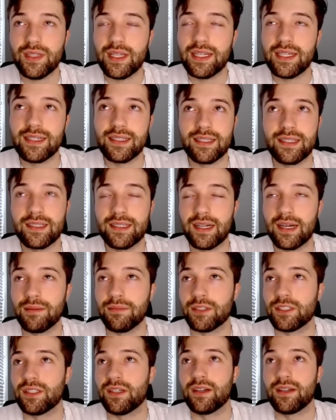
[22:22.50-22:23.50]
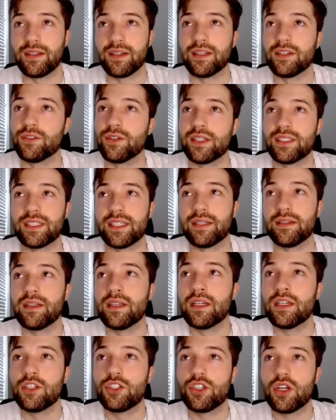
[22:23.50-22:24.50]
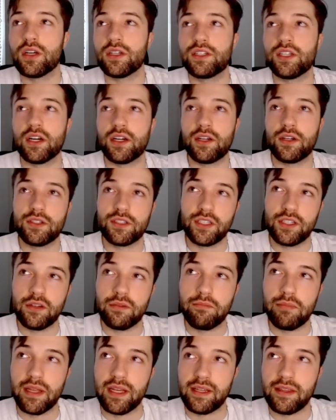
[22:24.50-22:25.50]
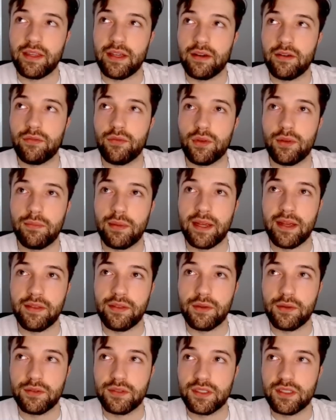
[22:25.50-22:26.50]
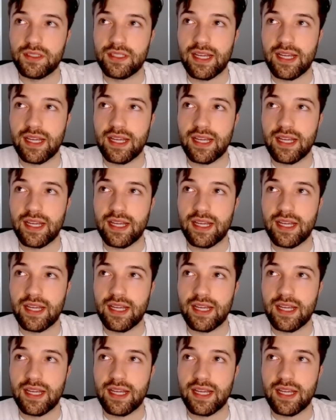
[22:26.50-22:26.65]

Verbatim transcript: eh, I'm just not going to address it. Sean Tucker is a good pick there for the Panthers.